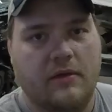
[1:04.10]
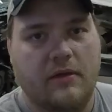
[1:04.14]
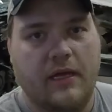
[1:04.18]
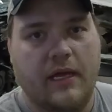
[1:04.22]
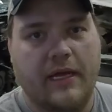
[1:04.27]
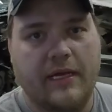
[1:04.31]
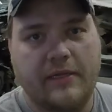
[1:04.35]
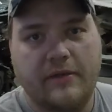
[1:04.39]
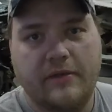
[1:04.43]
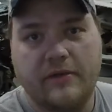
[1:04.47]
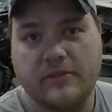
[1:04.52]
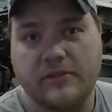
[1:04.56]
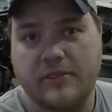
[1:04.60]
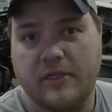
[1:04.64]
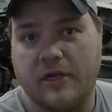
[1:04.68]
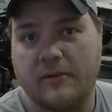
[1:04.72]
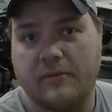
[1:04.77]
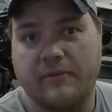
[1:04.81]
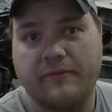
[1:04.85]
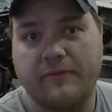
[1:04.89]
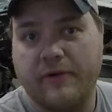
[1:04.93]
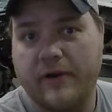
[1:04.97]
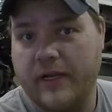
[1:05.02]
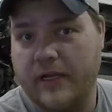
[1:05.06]
I used the
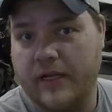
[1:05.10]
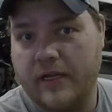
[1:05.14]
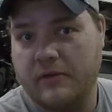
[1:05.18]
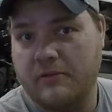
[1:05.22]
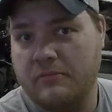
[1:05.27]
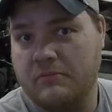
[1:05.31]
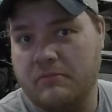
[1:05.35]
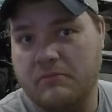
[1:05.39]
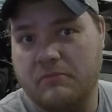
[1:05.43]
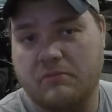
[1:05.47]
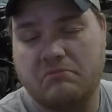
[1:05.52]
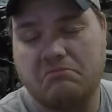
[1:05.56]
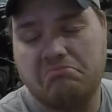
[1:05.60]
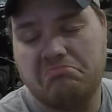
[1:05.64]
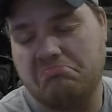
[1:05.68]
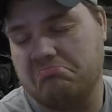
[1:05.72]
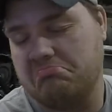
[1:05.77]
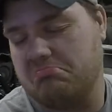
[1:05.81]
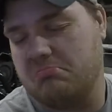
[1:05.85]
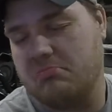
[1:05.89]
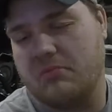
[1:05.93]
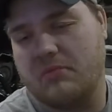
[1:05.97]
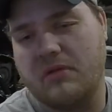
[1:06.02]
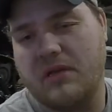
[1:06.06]
Harbor Freight gun.
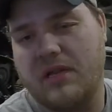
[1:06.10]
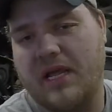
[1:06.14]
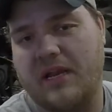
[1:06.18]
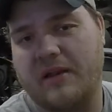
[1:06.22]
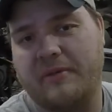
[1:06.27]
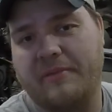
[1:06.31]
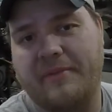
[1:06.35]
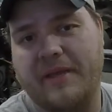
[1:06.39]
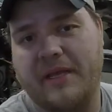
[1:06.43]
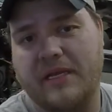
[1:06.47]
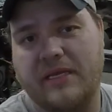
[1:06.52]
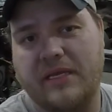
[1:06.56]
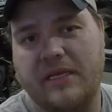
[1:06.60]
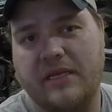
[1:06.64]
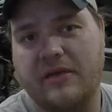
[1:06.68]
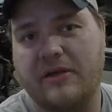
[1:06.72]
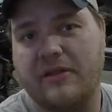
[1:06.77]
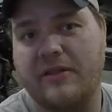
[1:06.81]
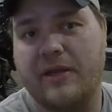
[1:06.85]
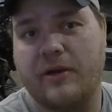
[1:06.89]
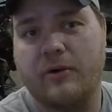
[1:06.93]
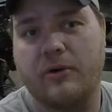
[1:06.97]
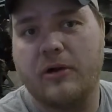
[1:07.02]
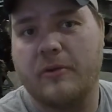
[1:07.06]
Not a big deal.
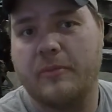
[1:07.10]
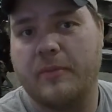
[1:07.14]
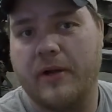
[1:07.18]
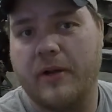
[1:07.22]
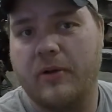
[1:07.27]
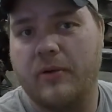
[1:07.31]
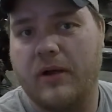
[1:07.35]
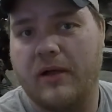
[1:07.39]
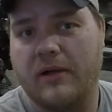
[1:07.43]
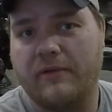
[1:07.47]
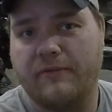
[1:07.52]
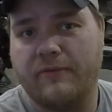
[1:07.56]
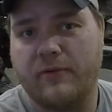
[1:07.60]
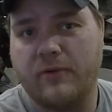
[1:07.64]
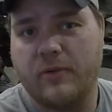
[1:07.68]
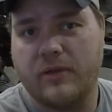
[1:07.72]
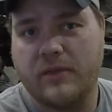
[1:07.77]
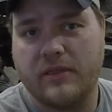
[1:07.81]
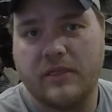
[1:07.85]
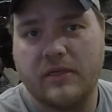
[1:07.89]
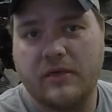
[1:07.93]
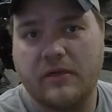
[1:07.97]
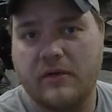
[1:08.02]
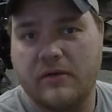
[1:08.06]
They work pretty well for
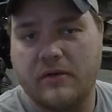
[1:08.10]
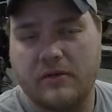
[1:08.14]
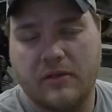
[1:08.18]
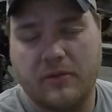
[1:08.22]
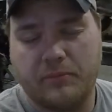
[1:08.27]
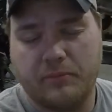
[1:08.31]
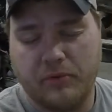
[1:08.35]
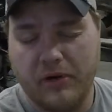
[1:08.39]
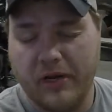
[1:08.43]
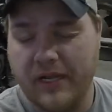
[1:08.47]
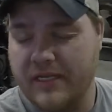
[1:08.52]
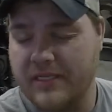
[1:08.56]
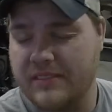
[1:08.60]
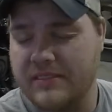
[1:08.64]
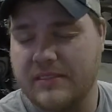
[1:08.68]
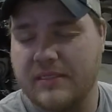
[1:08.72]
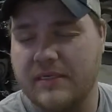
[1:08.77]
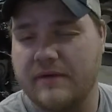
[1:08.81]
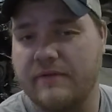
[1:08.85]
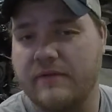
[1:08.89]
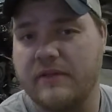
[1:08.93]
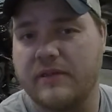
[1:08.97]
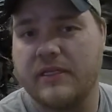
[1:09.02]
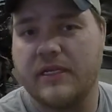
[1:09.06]
what they're the price and
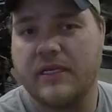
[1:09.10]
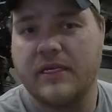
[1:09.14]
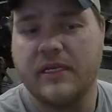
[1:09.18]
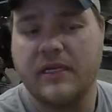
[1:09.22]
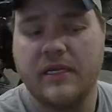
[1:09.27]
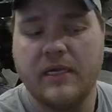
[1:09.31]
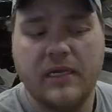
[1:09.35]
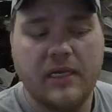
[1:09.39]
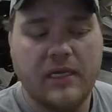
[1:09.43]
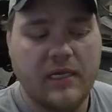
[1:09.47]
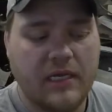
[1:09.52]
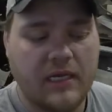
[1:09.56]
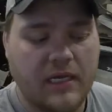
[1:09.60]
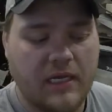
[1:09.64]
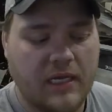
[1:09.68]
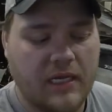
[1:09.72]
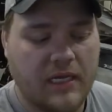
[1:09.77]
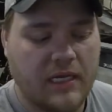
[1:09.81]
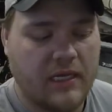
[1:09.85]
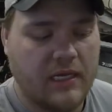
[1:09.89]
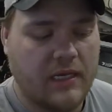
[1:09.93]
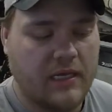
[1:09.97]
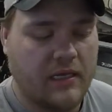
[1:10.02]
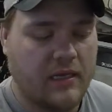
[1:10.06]
everything.
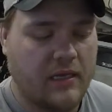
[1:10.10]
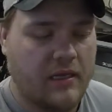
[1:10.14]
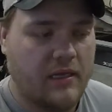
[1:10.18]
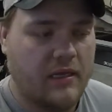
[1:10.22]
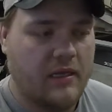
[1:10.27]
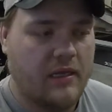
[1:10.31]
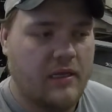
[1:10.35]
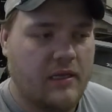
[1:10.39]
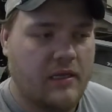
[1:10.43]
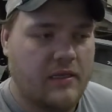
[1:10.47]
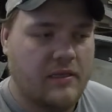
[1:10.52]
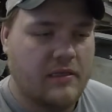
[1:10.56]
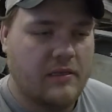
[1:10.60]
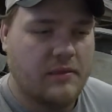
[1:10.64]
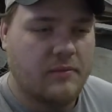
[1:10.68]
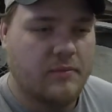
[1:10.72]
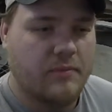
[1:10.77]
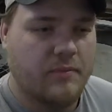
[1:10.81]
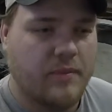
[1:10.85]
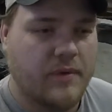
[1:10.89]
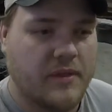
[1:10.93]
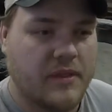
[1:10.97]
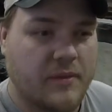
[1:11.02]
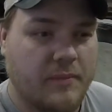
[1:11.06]
But
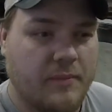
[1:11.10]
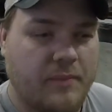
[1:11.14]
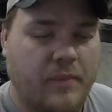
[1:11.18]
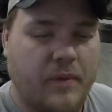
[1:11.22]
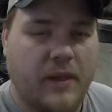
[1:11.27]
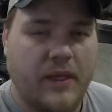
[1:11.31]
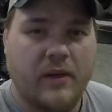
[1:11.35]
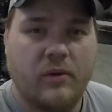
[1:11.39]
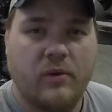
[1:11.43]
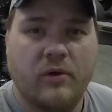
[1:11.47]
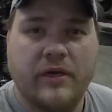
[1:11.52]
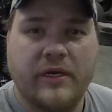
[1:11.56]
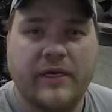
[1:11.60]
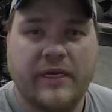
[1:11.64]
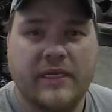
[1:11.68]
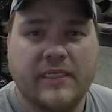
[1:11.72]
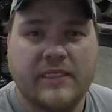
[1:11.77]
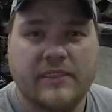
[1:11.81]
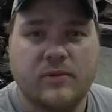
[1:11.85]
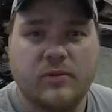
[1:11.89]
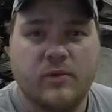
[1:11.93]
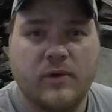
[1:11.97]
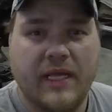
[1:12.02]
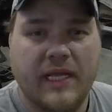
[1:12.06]
the big one
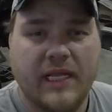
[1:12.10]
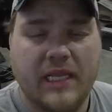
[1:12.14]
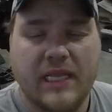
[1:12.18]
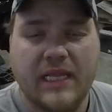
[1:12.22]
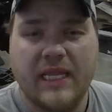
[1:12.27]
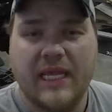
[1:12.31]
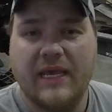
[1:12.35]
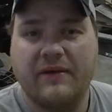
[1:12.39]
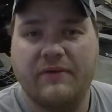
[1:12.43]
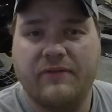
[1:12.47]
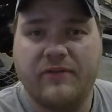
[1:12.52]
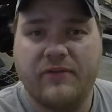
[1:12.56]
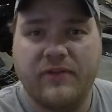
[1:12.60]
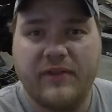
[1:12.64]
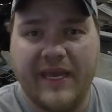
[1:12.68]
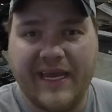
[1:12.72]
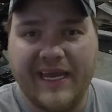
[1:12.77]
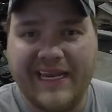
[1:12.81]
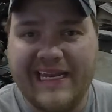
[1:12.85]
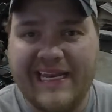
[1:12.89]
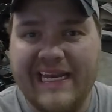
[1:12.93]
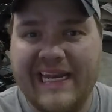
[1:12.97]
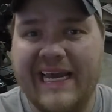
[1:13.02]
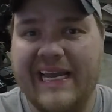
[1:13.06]
is when I left
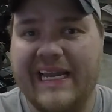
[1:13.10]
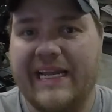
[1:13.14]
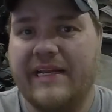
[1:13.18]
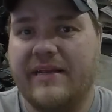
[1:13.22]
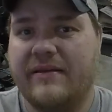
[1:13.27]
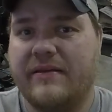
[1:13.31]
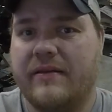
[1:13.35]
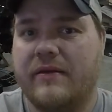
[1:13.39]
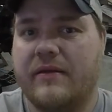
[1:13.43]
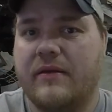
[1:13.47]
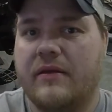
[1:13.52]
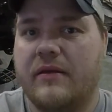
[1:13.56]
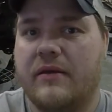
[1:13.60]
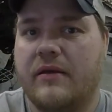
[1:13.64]
that night,